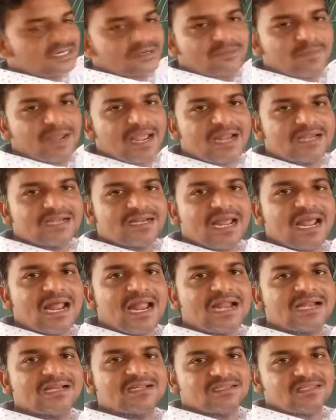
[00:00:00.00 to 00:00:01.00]
band
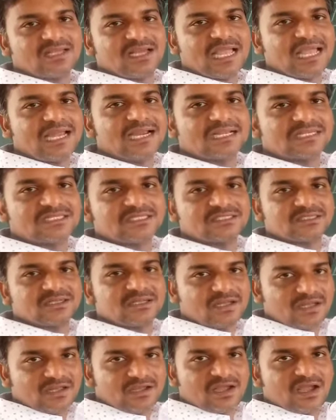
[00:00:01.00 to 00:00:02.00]
and the
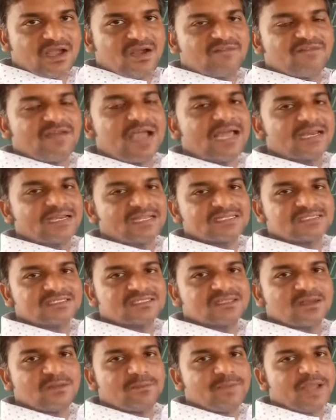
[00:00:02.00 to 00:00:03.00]
valence
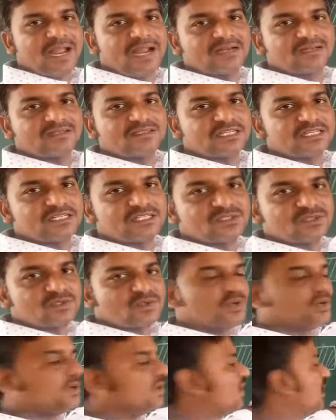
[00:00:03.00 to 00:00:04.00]
band. There is
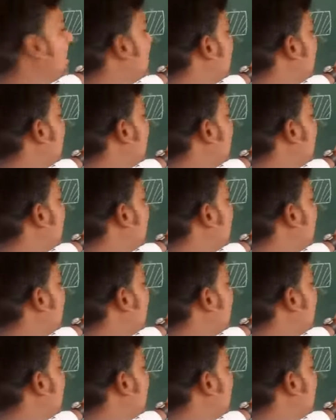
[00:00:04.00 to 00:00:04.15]
no